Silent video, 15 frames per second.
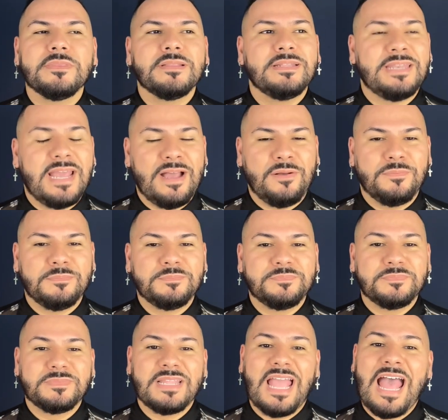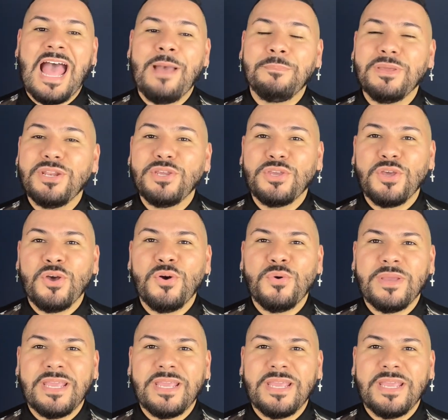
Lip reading: Now, I'm gonna go